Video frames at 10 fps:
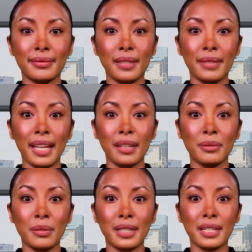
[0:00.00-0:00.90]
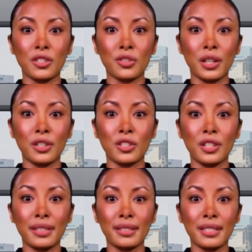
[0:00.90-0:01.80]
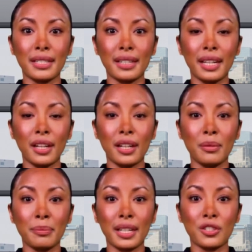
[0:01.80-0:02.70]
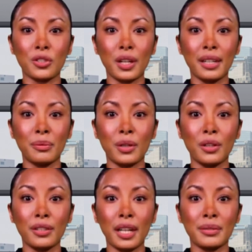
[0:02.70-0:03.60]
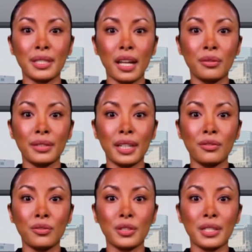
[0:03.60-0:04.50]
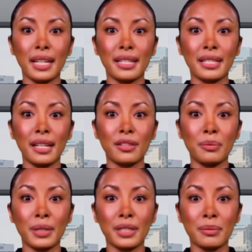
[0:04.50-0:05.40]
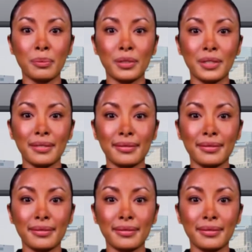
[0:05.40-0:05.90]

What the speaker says: By implementing structured, scenario-based training programs that reinforce key safety principles,